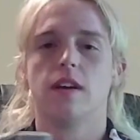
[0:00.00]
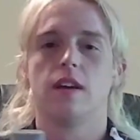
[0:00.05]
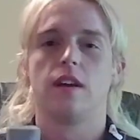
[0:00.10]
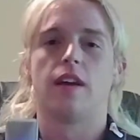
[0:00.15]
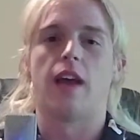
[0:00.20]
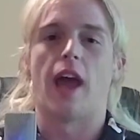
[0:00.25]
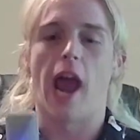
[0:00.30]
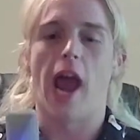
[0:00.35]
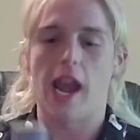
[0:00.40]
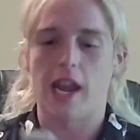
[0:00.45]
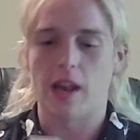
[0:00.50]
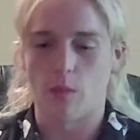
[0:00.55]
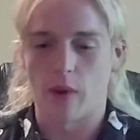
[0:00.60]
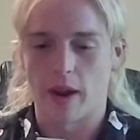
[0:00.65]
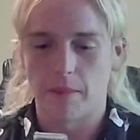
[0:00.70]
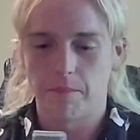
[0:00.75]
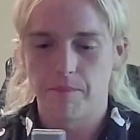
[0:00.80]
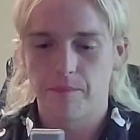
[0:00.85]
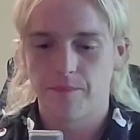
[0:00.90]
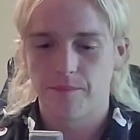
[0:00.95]
Anyway,
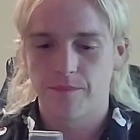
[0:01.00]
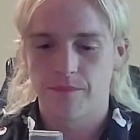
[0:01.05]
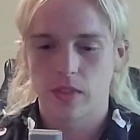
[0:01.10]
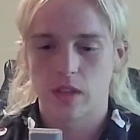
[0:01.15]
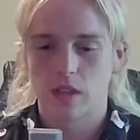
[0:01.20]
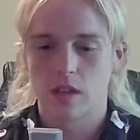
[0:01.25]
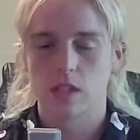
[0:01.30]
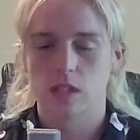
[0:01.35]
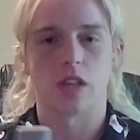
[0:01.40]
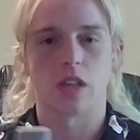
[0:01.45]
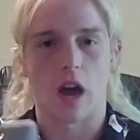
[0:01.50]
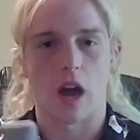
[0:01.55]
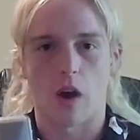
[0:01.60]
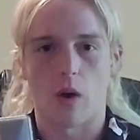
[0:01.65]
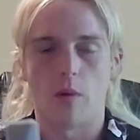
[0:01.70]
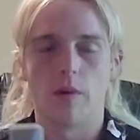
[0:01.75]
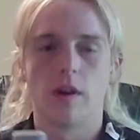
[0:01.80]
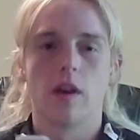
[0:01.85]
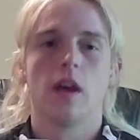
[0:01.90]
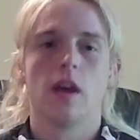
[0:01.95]

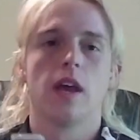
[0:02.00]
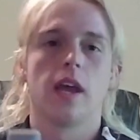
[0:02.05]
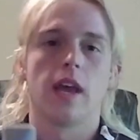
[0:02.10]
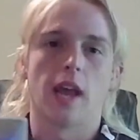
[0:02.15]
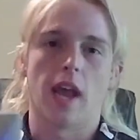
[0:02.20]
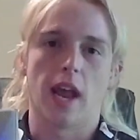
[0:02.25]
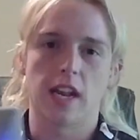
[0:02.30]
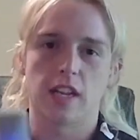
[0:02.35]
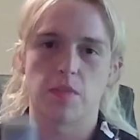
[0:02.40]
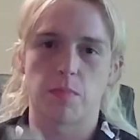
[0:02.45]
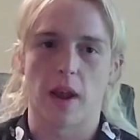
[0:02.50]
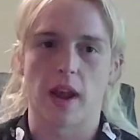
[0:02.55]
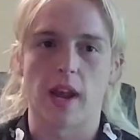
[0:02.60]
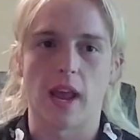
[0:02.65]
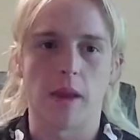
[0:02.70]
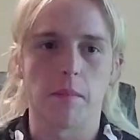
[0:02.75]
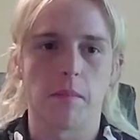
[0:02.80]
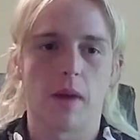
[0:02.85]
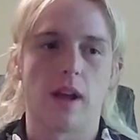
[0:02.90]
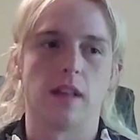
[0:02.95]
so it's been
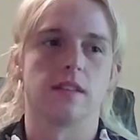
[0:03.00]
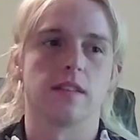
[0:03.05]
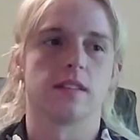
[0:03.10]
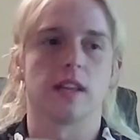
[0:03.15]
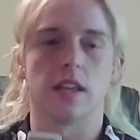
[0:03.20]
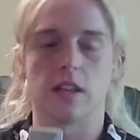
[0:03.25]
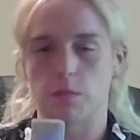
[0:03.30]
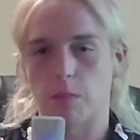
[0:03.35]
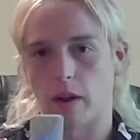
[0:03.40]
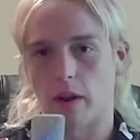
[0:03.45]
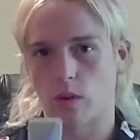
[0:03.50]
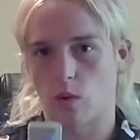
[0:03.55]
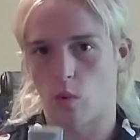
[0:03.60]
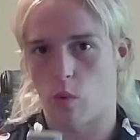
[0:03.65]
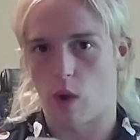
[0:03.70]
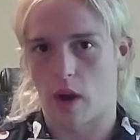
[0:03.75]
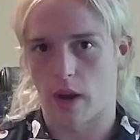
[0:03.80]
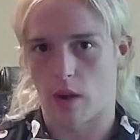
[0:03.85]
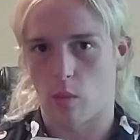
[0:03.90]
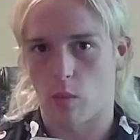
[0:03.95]
8 months. It's been
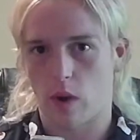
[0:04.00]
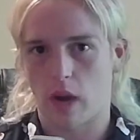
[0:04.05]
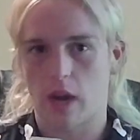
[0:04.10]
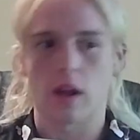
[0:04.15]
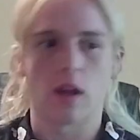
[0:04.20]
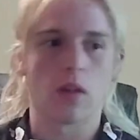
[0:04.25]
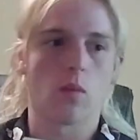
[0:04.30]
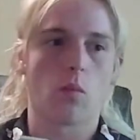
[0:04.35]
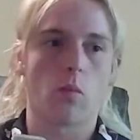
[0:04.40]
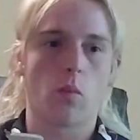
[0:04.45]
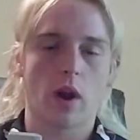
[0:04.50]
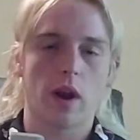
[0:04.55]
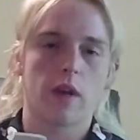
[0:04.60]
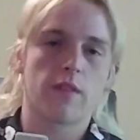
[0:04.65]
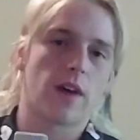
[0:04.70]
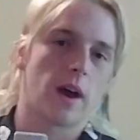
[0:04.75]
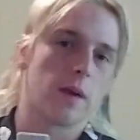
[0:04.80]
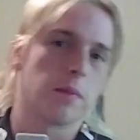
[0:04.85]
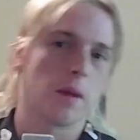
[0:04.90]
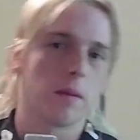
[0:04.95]
quite a while. What have
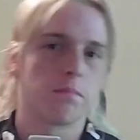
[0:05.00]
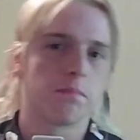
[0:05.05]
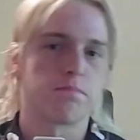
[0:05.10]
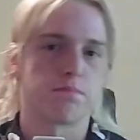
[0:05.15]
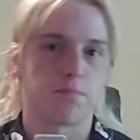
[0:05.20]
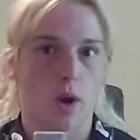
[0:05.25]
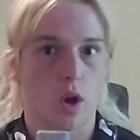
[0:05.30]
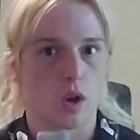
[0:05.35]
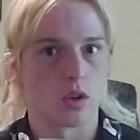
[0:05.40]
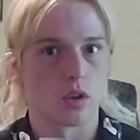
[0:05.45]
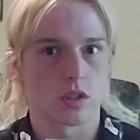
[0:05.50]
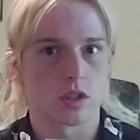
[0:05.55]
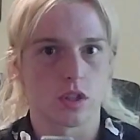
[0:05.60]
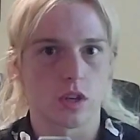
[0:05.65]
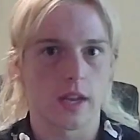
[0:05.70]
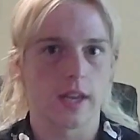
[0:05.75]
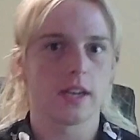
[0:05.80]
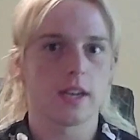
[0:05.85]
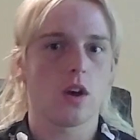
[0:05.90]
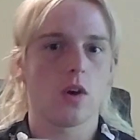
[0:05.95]
I been
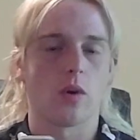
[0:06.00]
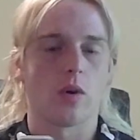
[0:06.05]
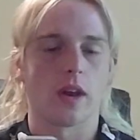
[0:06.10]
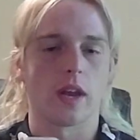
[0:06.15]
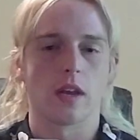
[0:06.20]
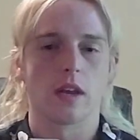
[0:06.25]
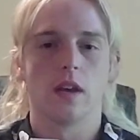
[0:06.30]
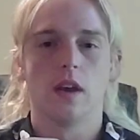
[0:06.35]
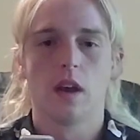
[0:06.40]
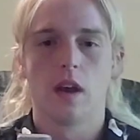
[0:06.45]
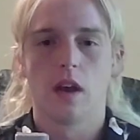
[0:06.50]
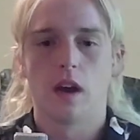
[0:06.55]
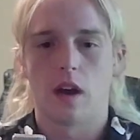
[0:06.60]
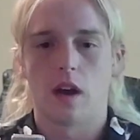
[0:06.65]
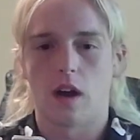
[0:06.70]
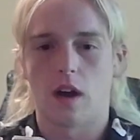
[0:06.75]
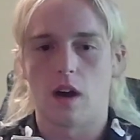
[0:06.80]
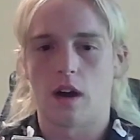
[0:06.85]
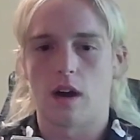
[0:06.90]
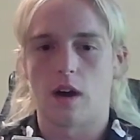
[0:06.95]
personally doing?
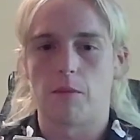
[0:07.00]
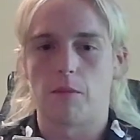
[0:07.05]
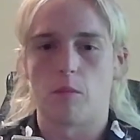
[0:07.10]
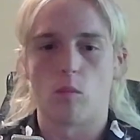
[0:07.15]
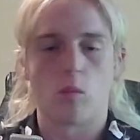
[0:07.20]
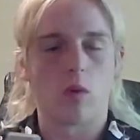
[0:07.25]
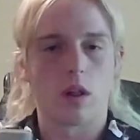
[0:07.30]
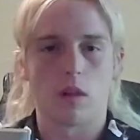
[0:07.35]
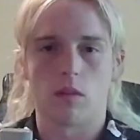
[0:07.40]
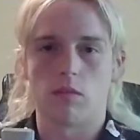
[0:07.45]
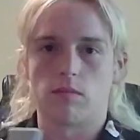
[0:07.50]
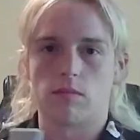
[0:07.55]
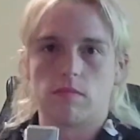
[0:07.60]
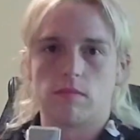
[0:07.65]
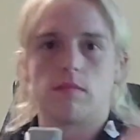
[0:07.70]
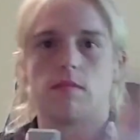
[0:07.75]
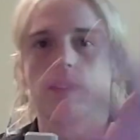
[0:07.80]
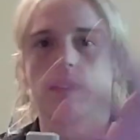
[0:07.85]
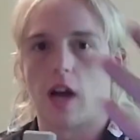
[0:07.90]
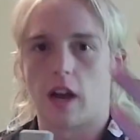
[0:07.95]
Well,
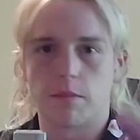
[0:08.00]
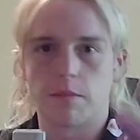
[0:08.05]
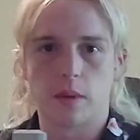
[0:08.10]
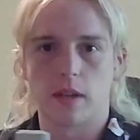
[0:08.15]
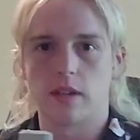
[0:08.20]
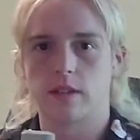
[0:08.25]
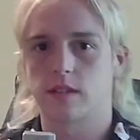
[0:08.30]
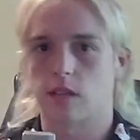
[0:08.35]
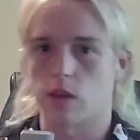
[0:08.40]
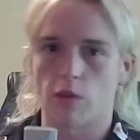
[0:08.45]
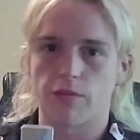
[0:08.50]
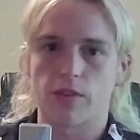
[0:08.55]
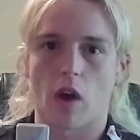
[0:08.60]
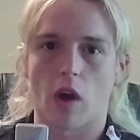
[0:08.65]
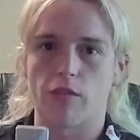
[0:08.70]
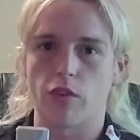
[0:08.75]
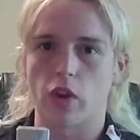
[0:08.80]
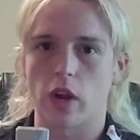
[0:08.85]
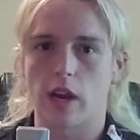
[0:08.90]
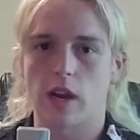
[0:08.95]
I've been
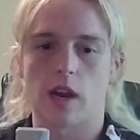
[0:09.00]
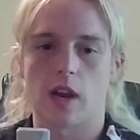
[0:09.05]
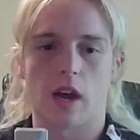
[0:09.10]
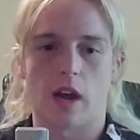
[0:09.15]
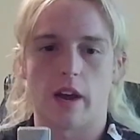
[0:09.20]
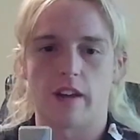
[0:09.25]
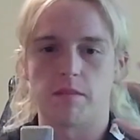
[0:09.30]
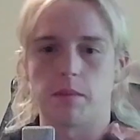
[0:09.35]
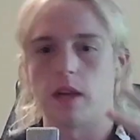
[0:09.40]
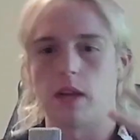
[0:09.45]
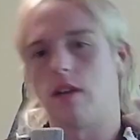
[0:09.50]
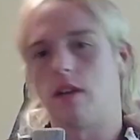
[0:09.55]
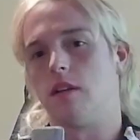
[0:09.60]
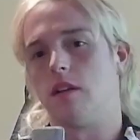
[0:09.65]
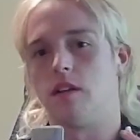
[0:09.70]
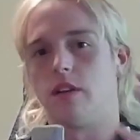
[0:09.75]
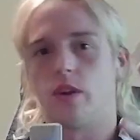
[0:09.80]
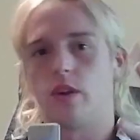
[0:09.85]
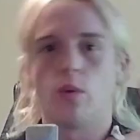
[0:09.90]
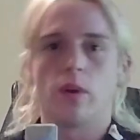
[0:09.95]
self-governing. I've
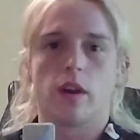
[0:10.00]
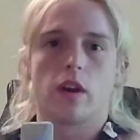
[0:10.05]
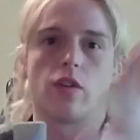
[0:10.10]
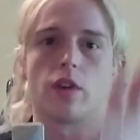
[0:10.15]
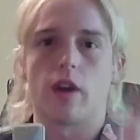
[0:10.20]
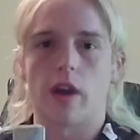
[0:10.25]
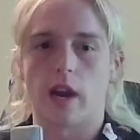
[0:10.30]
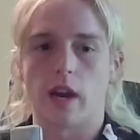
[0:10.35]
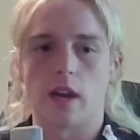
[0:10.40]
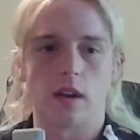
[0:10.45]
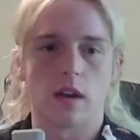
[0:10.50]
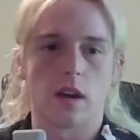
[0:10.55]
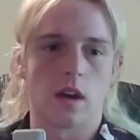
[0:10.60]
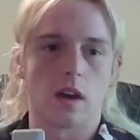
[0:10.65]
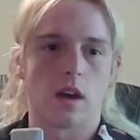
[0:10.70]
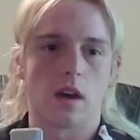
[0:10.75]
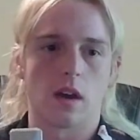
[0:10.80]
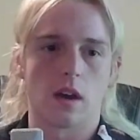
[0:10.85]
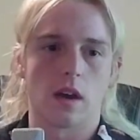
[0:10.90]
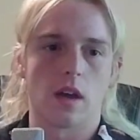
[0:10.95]
been doing great.
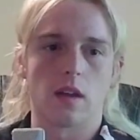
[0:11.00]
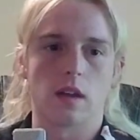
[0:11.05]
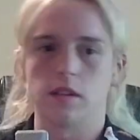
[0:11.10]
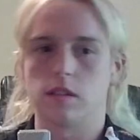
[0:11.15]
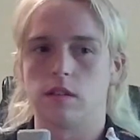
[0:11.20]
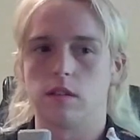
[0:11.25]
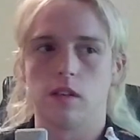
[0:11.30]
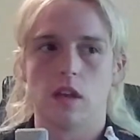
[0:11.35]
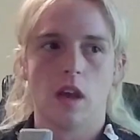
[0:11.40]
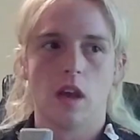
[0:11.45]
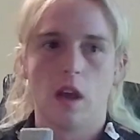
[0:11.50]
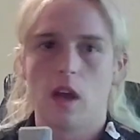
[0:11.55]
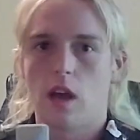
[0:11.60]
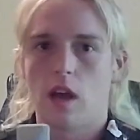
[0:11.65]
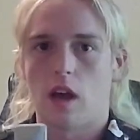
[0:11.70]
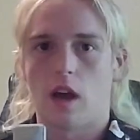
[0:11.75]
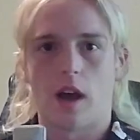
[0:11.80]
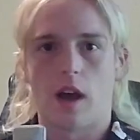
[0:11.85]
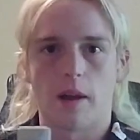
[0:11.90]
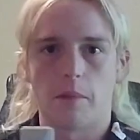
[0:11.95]
I'm
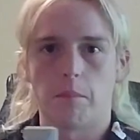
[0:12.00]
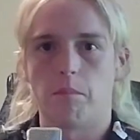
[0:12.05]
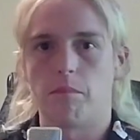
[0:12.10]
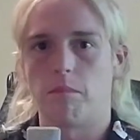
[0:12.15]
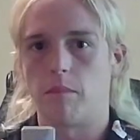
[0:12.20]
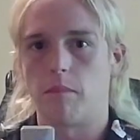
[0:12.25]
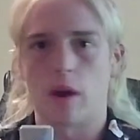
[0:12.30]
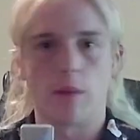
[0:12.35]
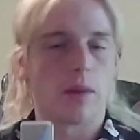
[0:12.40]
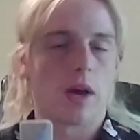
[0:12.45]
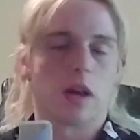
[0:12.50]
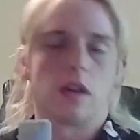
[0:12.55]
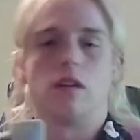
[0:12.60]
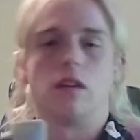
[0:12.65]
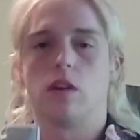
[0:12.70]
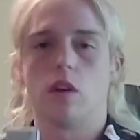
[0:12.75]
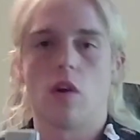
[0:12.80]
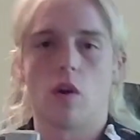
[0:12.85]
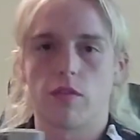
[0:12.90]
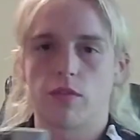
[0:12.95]
not.
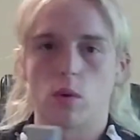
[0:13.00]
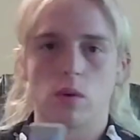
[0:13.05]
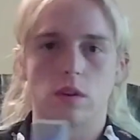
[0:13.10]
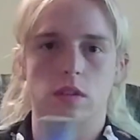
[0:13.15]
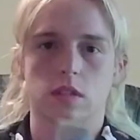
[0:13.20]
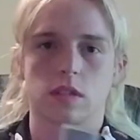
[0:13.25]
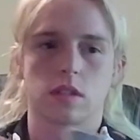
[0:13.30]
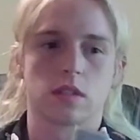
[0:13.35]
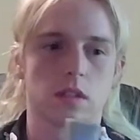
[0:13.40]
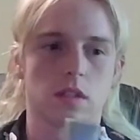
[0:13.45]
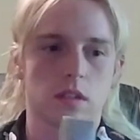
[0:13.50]
Of course.